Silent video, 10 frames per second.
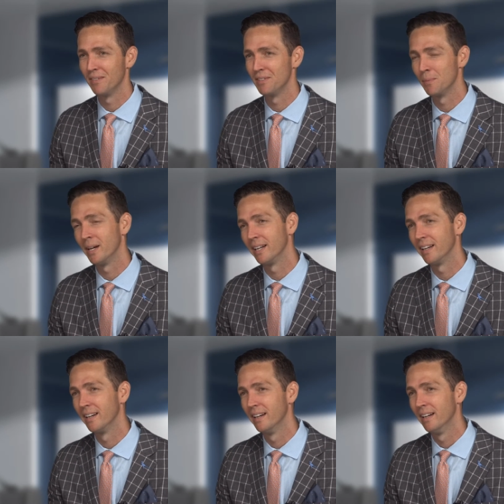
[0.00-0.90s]
of his money.
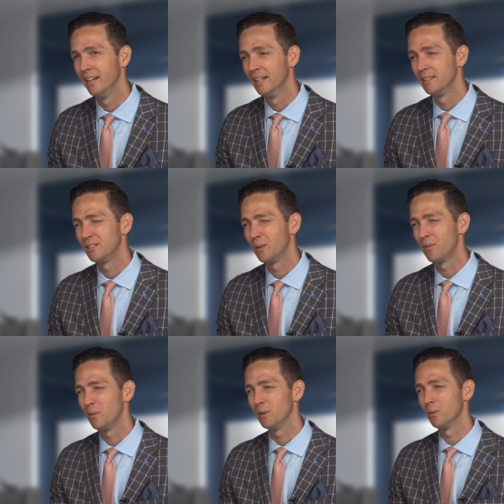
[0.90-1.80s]
So
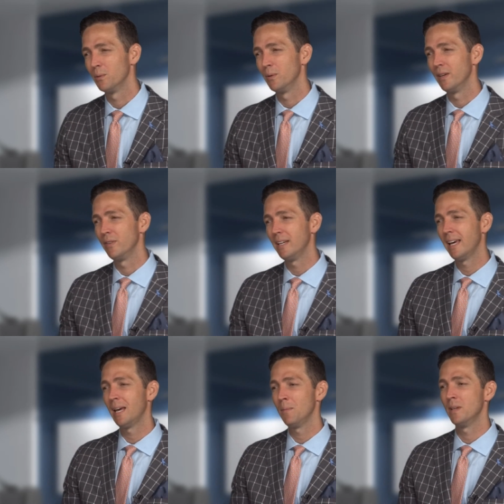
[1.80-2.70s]
if he
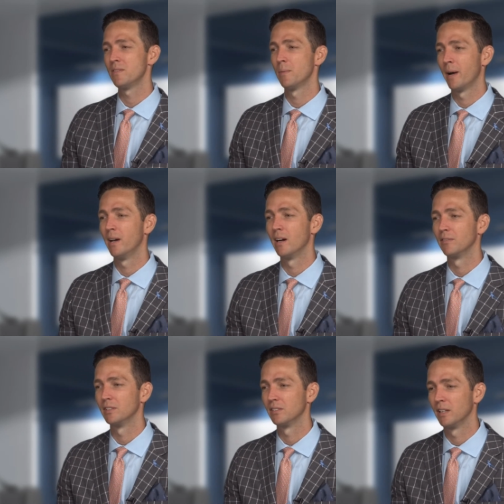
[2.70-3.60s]
came into my
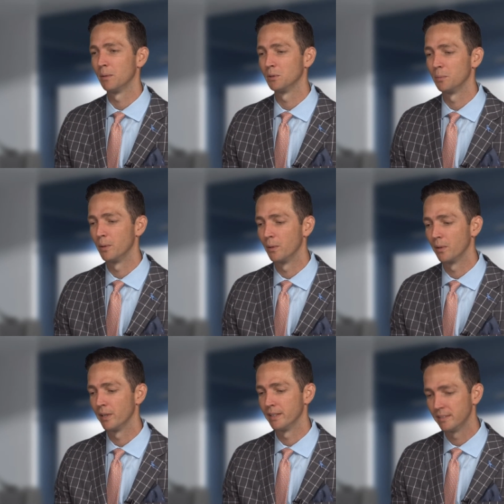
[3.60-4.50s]
office and I was a
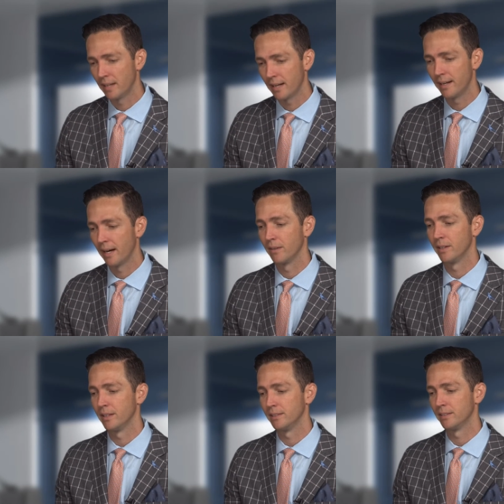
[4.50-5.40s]
broker and he sat down
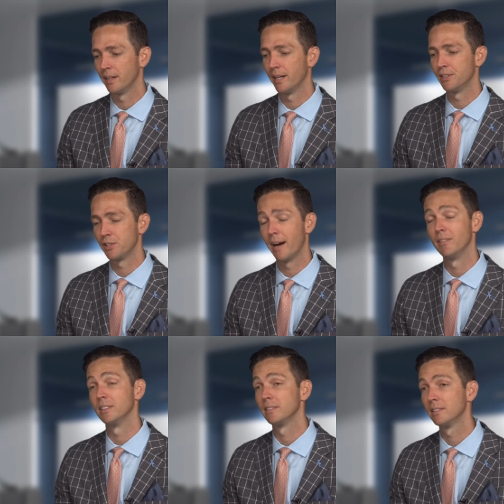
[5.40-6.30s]
and he said, hey
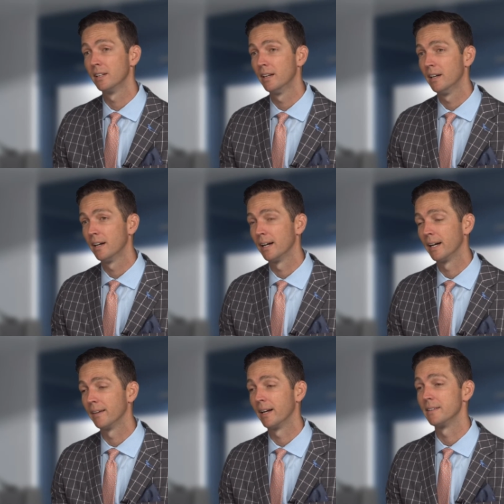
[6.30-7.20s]
Travis,
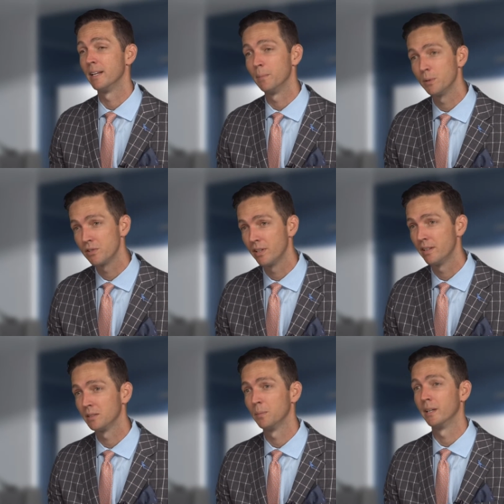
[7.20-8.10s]
I got 10% of
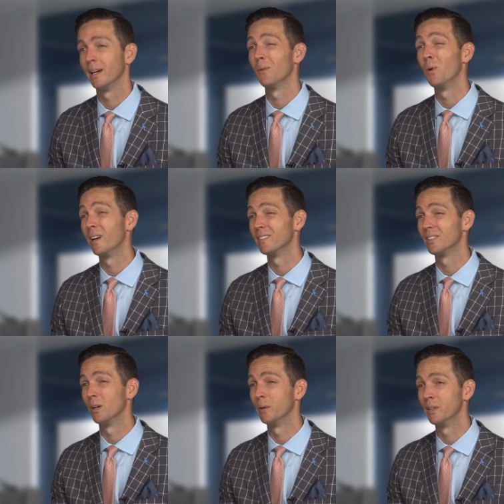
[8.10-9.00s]
this money, I want it to
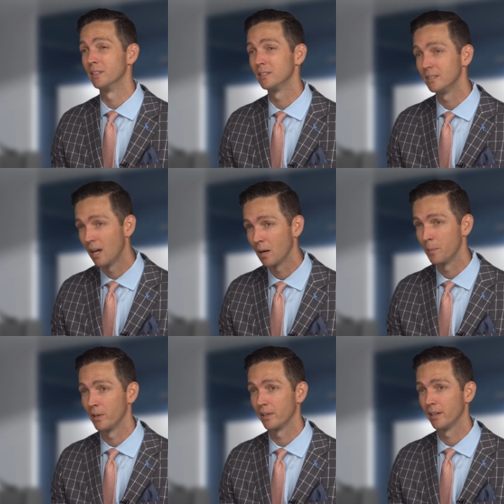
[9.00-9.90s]
go into the stock
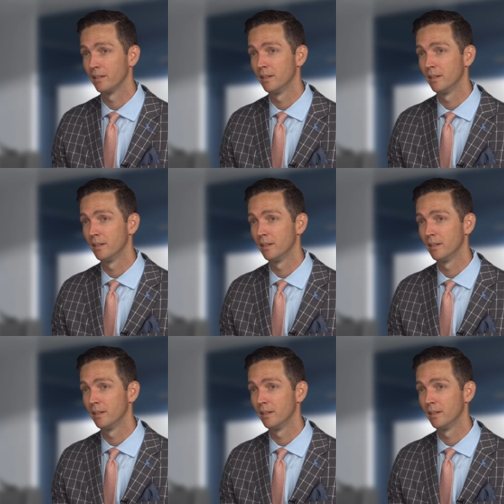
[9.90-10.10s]
market.